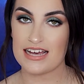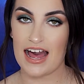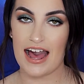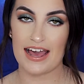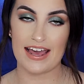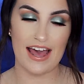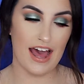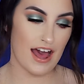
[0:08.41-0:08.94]
I
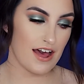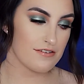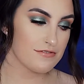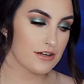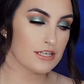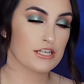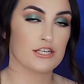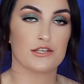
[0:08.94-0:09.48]
have
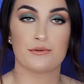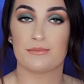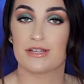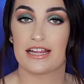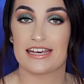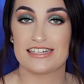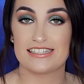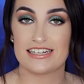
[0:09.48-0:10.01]

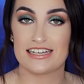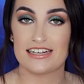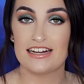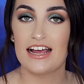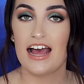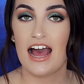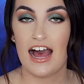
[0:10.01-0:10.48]
accumulated